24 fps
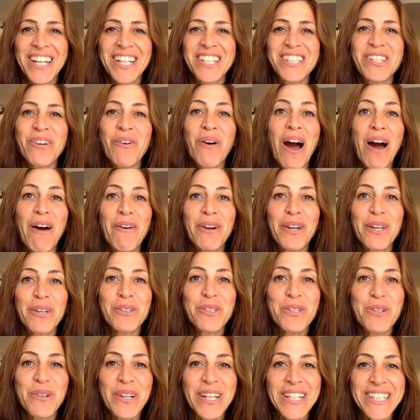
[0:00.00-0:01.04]
So how are you
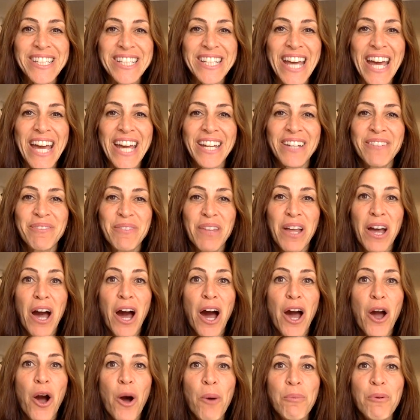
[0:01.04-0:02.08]
doing today?
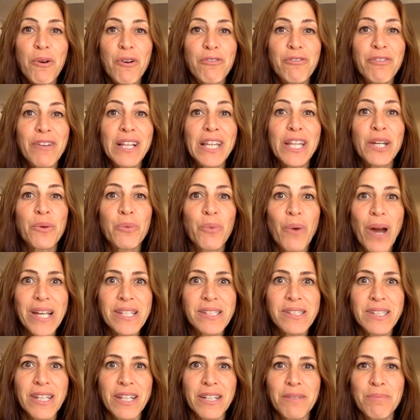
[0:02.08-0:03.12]
I hope you're feeling
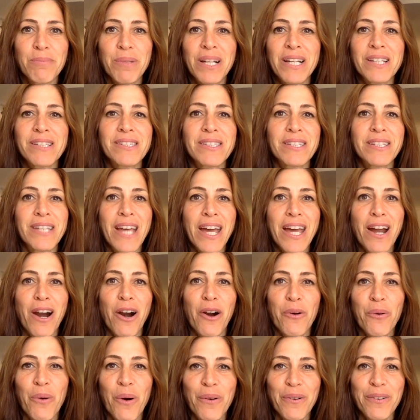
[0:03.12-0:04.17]
rested, because today
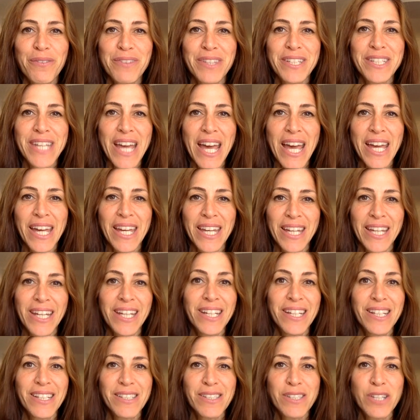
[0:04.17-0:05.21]
our quote of the day
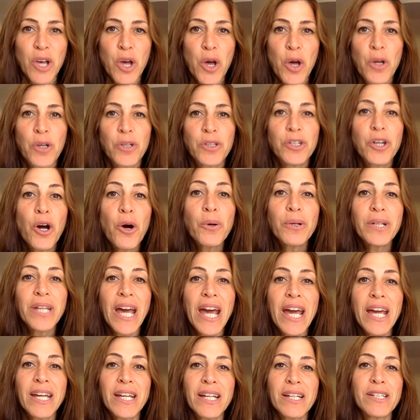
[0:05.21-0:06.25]
is, "No
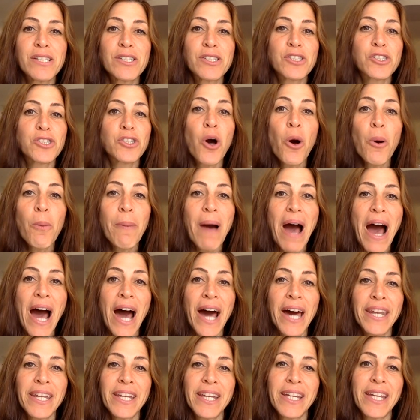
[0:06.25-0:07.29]
day is so
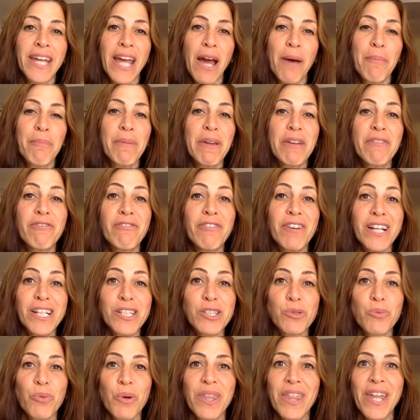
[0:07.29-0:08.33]
bad it can't be
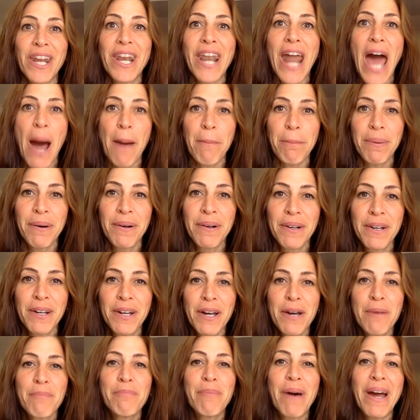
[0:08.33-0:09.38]
fixed with a nap,"
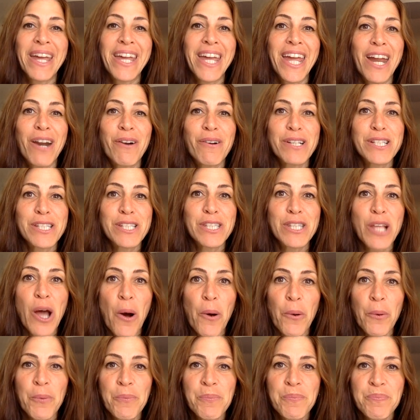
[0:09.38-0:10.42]
by Carrie
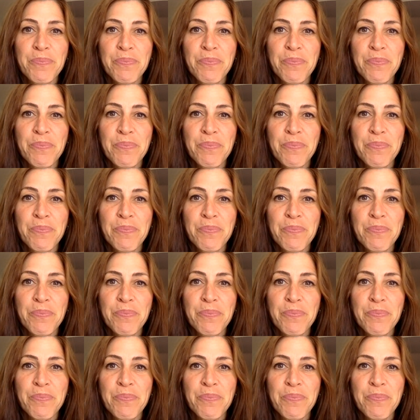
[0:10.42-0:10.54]
Snow.